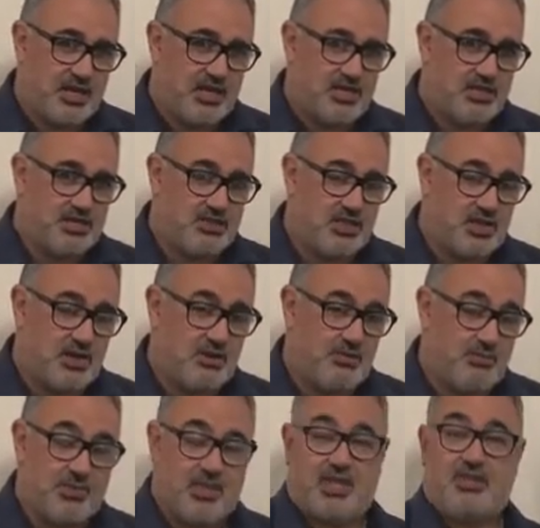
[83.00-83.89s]
So
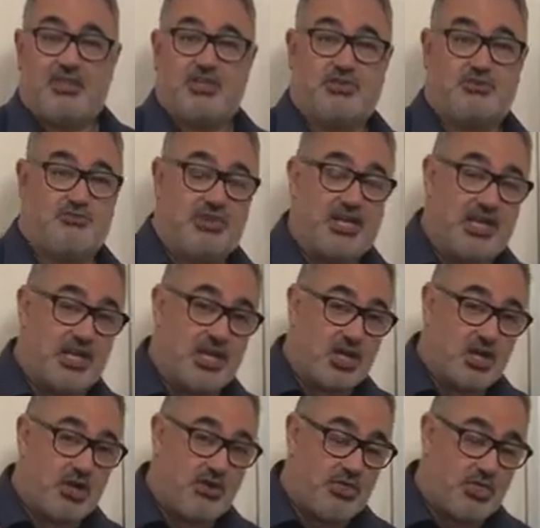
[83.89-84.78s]
there's
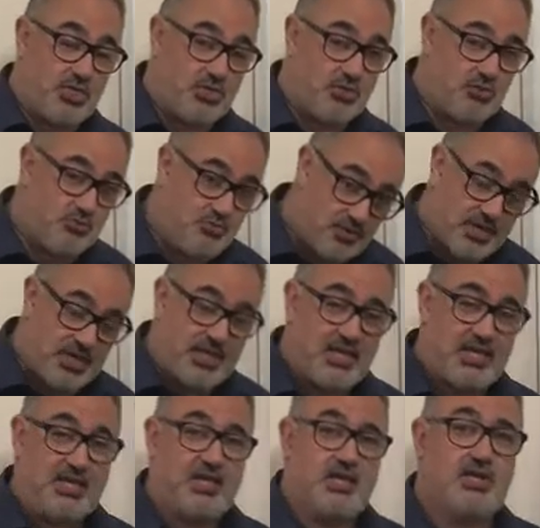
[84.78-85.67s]
really
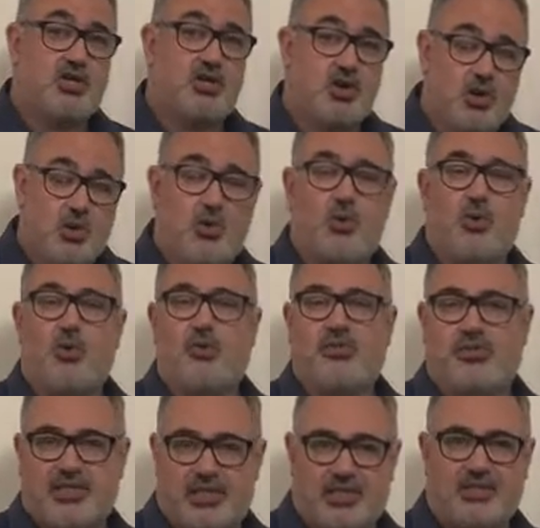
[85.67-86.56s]
three core
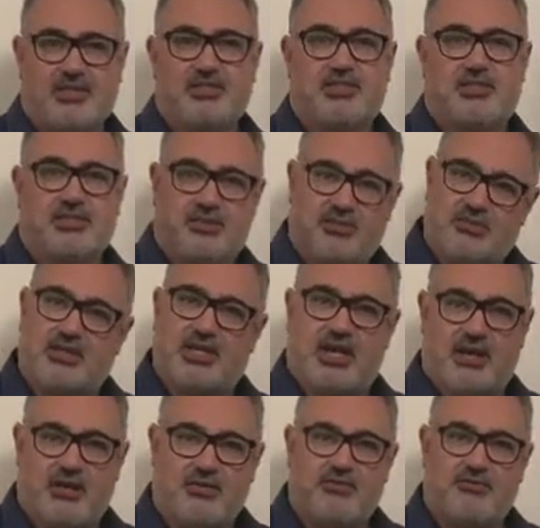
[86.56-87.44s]
things to look
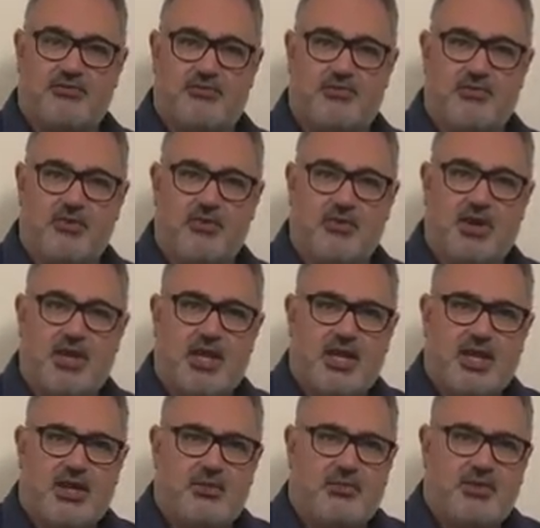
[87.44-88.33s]
out for
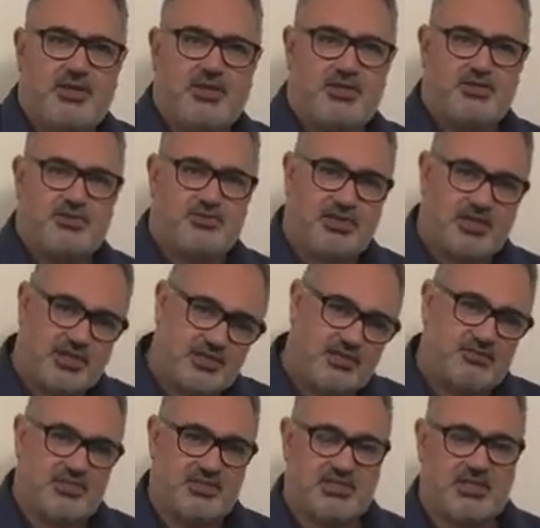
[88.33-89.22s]
when you're trying
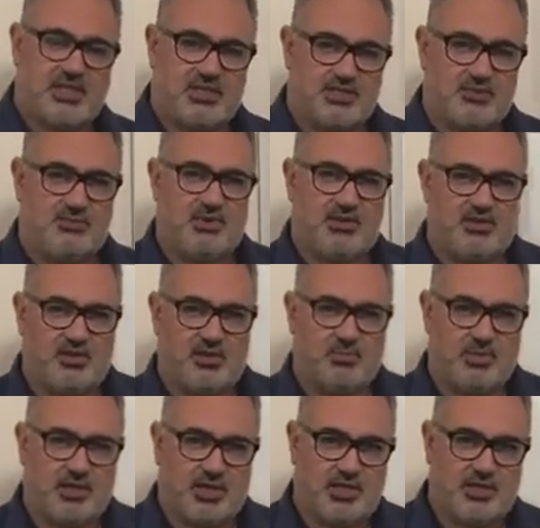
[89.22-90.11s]
to assess whether your
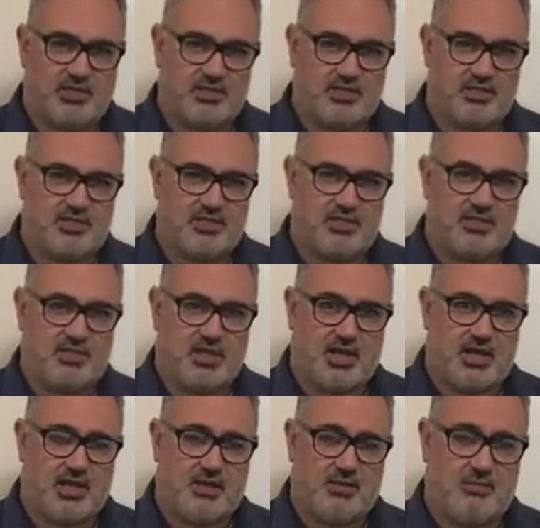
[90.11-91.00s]
patient's
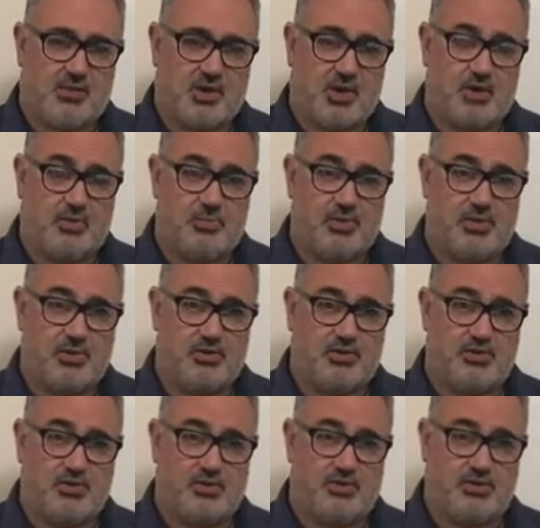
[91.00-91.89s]

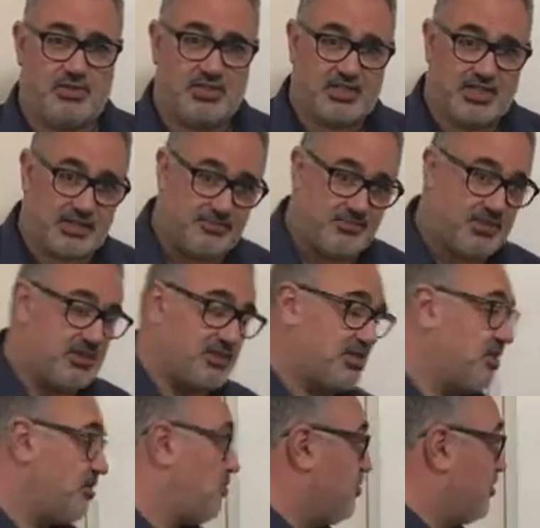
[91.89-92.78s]
opioid toxic.
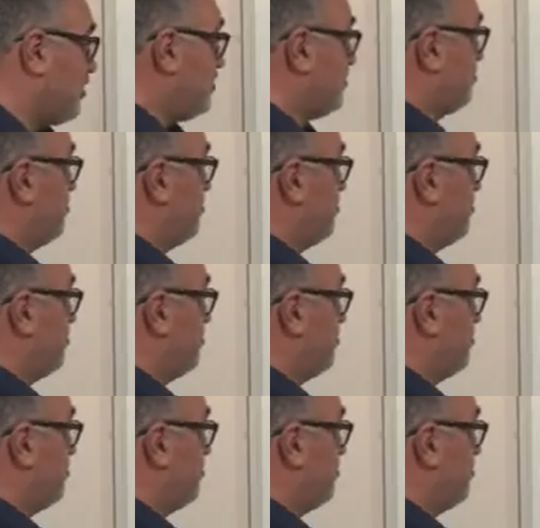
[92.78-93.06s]
So we'll